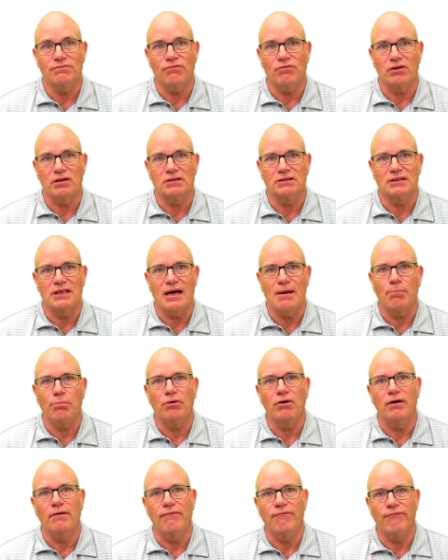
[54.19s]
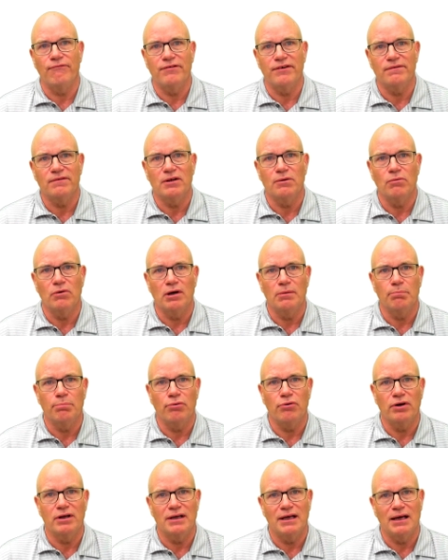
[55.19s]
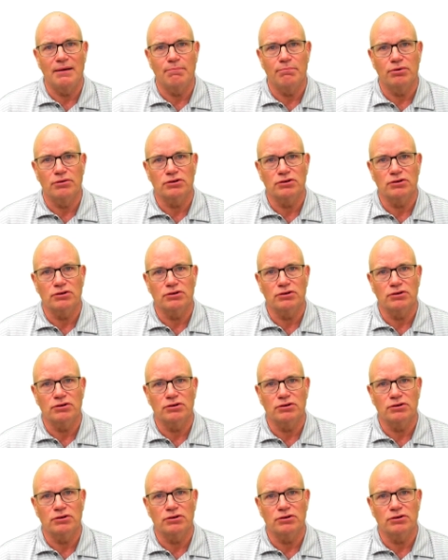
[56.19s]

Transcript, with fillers: For example, a fifty-one point eight